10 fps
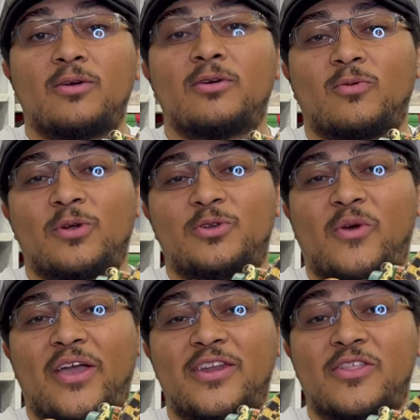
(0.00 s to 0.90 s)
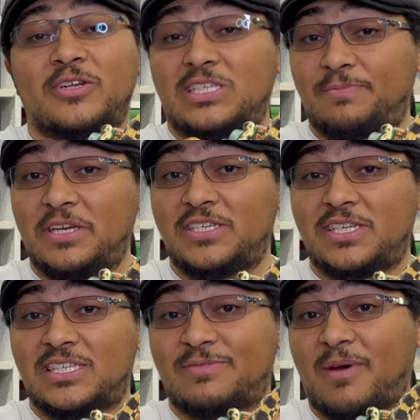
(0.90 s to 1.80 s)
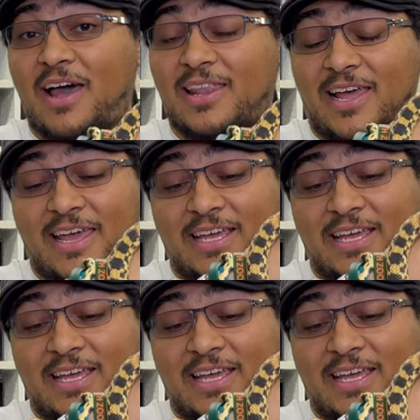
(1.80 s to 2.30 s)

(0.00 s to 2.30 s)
we're doing another species spotlight.